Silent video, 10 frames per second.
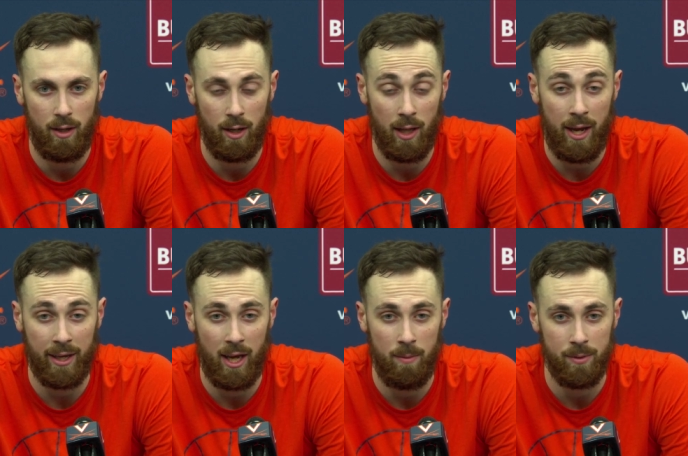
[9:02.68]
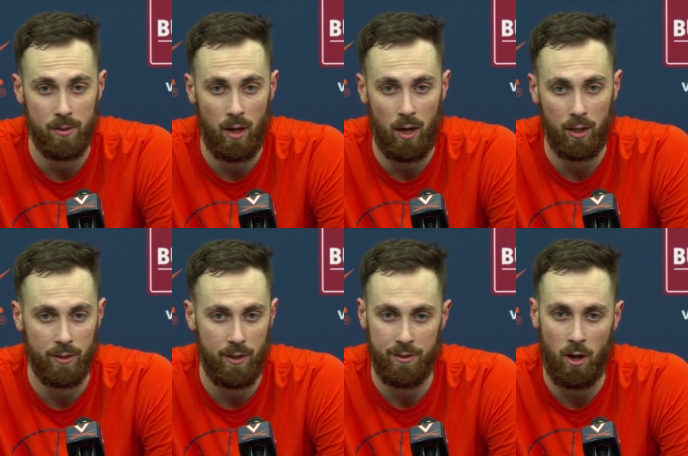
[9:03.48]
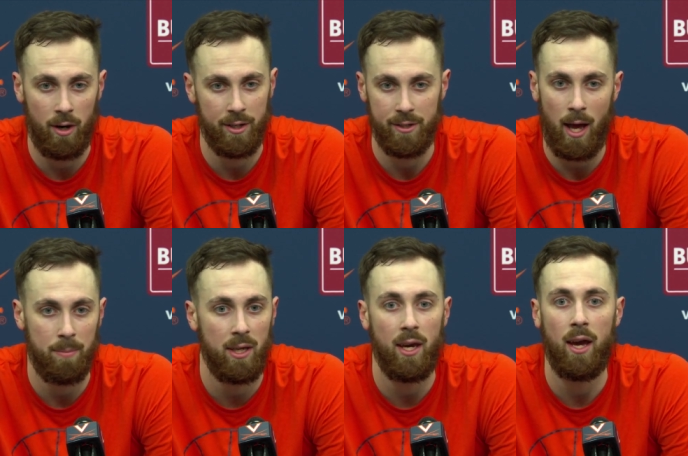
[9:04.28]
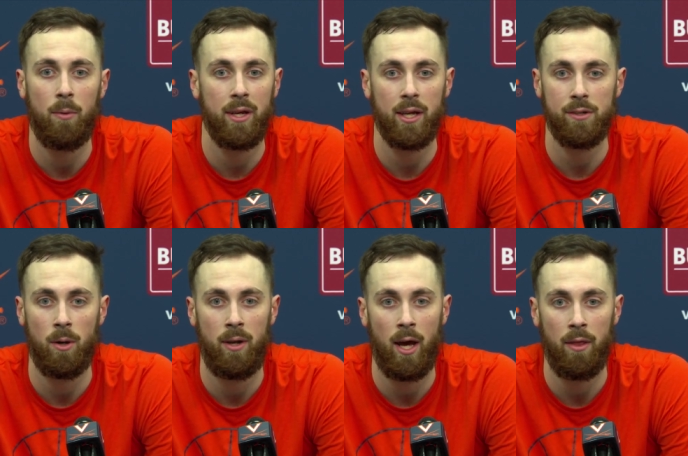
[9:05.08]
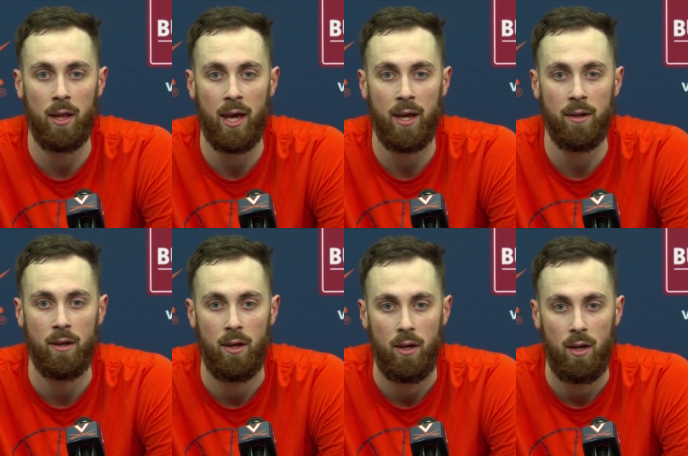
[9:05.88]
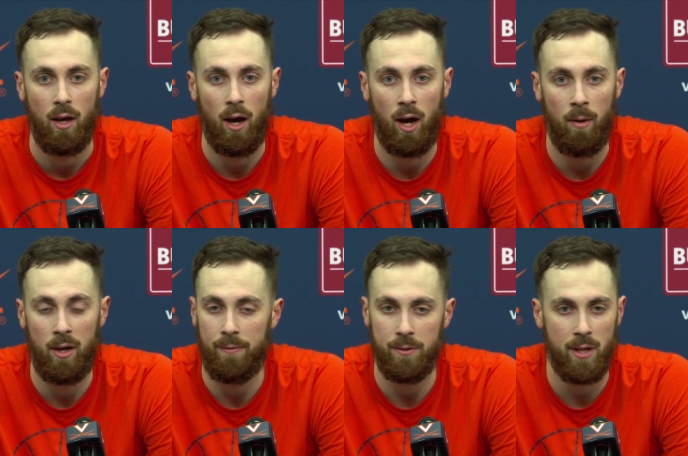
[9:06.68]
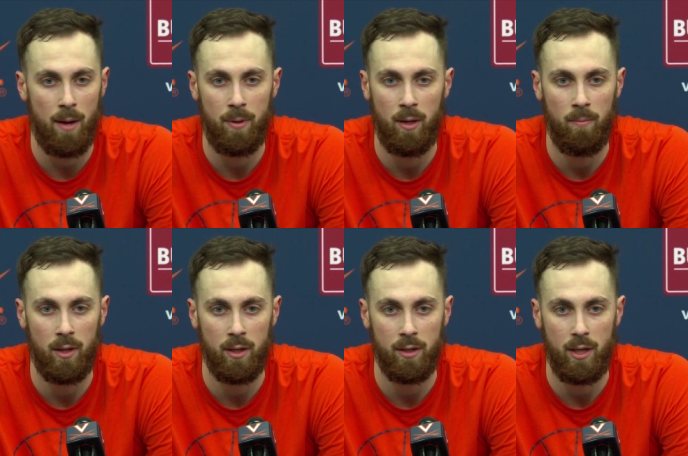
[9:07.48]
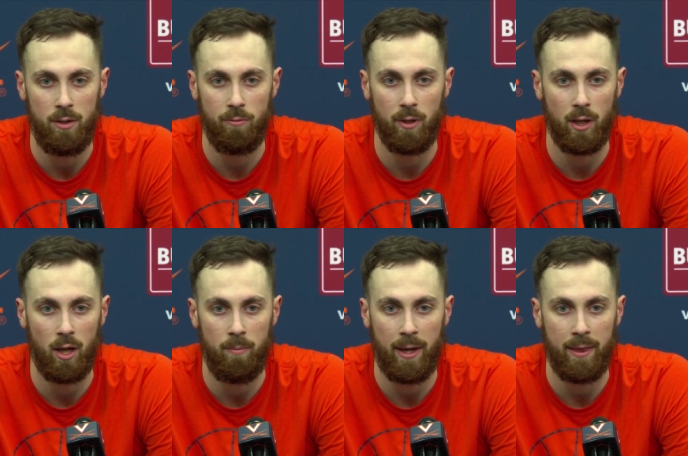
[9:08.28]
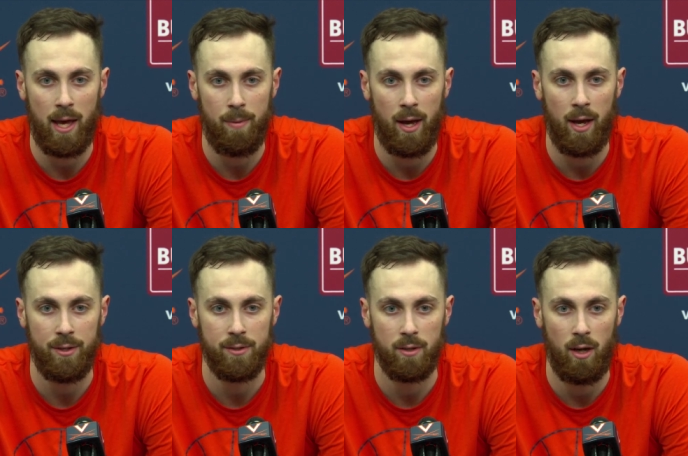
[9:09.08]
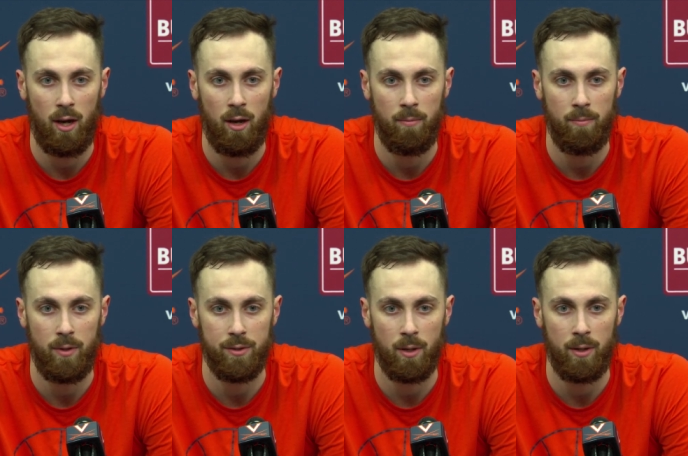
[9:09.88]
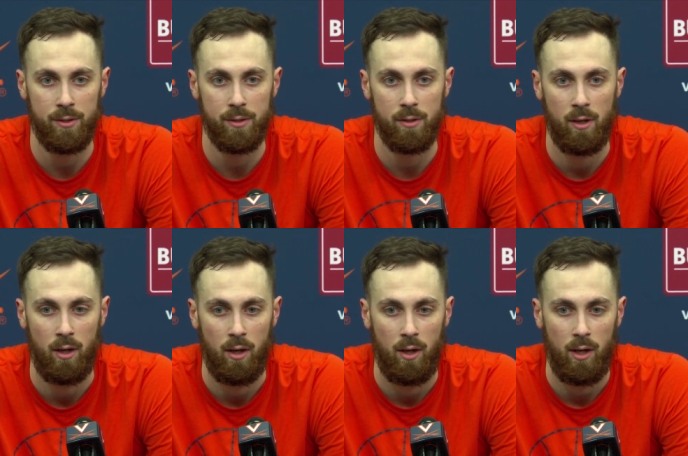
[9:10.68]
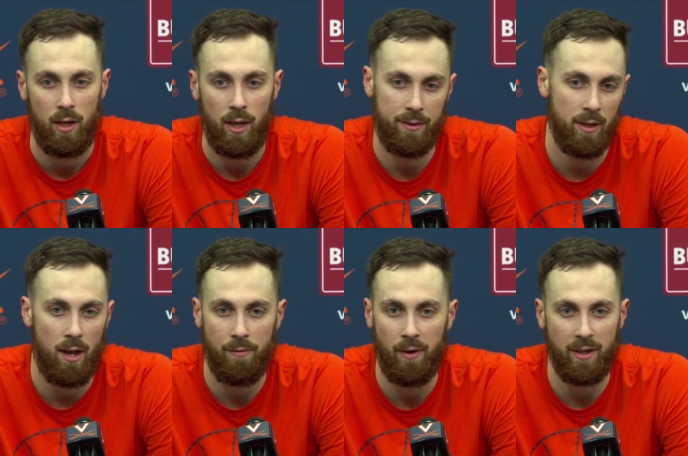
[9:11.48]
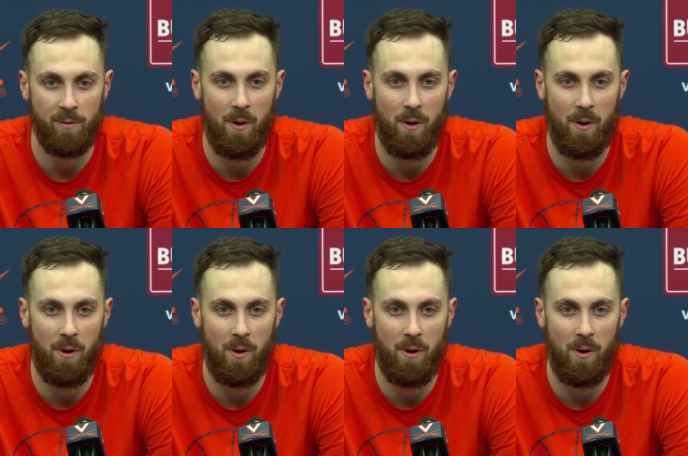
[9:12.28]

in a lot of games because uh, it's hard to stop Kihei when it gets going down the lane, um, and if you stop him, then he's really good at making that pass. Um, and so it's it's a lot of fun